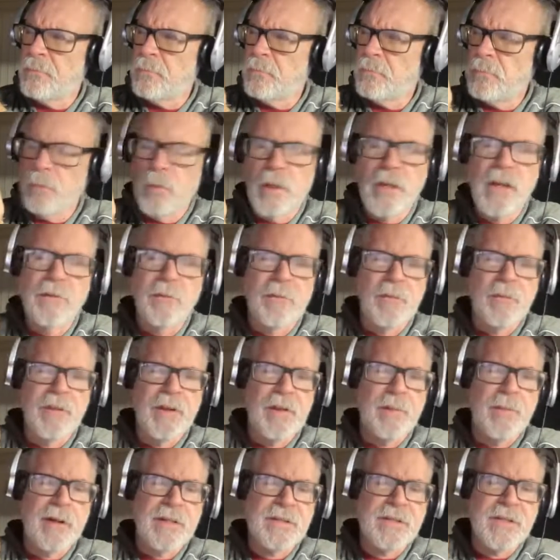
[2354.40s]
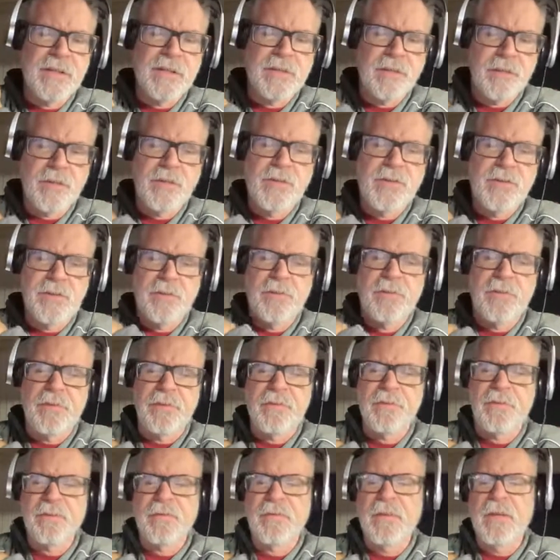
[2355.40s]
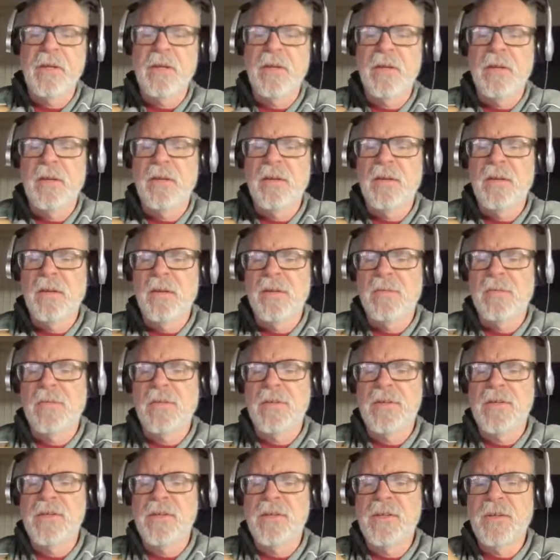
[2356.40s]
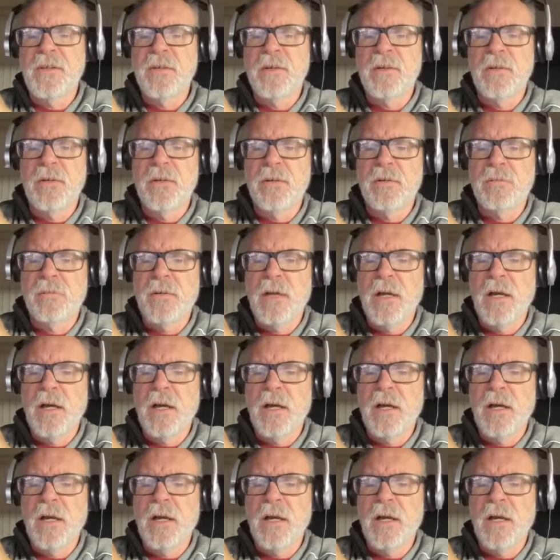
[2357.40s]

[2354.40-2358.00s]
Whatever VMI stands for. It's the Virginia.